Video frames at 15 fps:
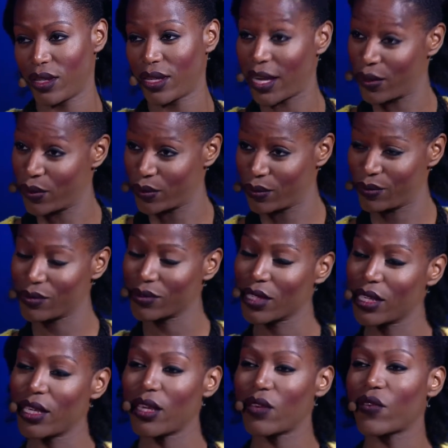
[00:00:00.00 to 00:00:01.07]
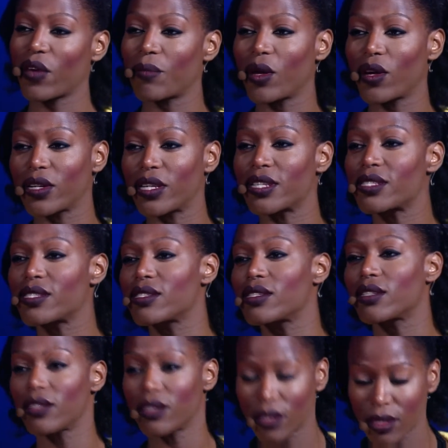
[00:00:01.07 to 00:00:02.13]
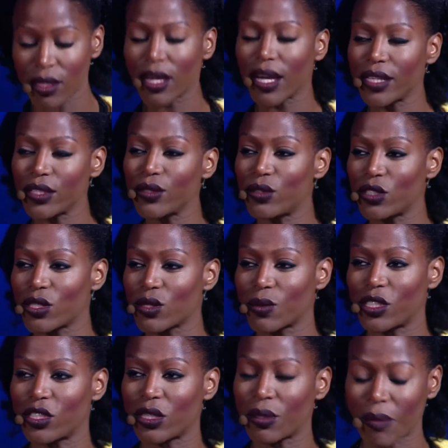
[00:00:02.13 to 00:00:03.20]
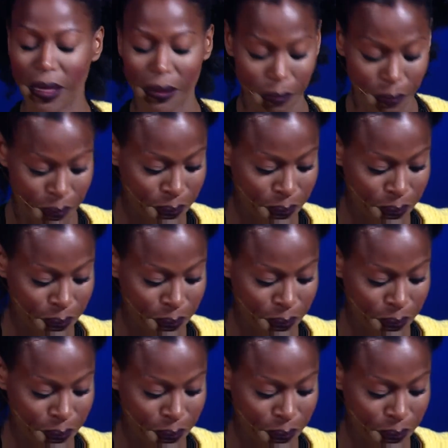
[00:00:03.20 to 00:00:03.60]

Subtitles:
Now, if I'm honest, I knew just what she meant.